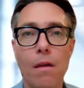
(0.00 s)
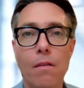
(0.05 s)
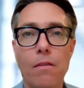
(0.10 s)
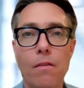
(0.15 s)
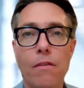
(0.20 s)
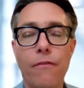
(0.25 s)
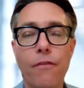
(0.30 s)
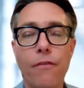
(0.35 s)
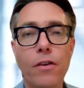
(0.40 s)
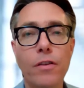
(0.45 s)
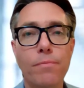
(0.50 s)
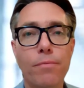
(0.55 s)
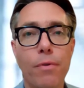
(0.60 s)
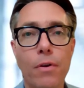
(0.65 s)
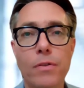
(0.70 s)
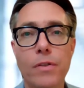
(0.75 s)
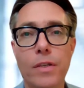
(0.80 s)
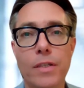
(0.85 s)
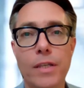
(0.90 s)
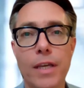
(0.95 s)
The first
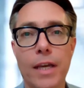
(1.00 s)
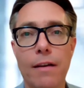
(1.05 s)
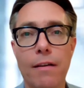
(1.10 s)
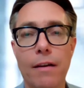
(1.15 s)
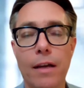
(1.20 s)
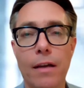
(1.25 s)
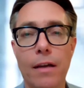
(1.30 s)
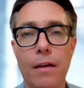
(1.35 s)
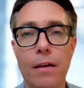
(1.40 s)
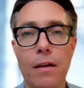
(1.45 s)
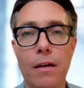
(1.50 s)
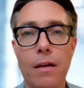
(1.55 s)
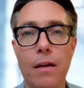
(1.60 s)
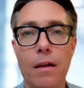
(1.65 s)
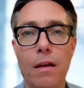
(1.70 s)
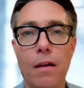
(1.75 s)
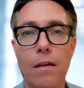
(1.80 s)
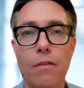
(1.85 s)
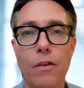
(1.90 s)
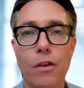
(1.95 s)
process area
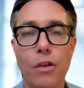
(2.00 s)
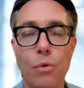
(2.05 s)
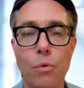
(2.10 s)
that you